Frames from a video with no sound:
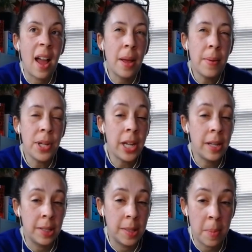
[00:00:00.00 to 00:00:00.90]
I wish I
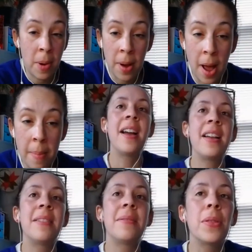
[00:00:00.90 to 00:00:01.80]
had spoke up.
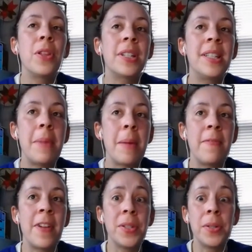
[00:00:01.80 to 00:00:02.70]
I looked at my
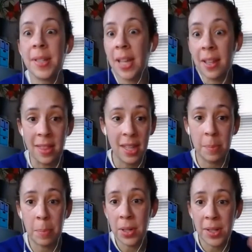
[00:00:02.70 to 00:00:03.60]
professors like this
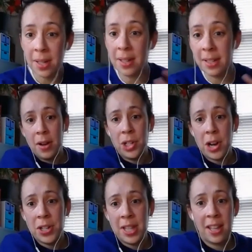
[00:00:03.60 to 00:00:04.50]
person's in
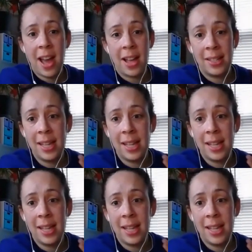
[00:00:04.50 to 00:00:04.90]
charge of the class.